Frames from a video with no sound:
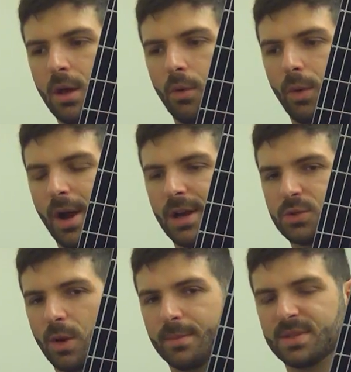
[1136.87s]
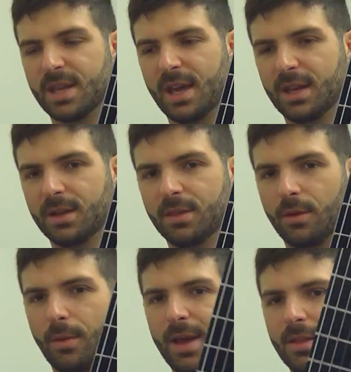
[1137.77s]
Whereas when I'm saying
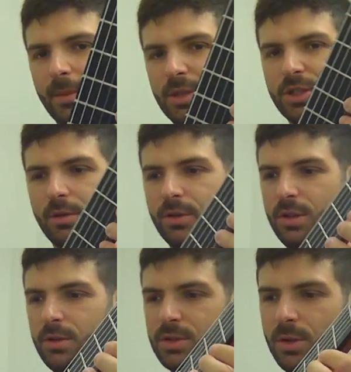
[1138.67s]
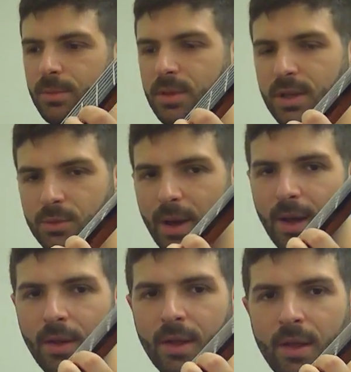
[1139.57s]
the right, let me show you YouTube as
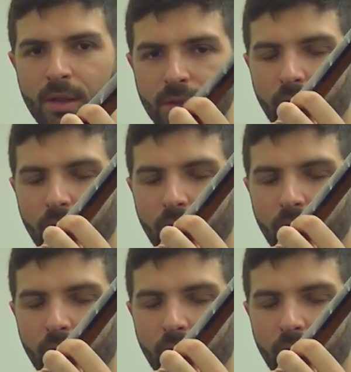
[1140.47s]
well. The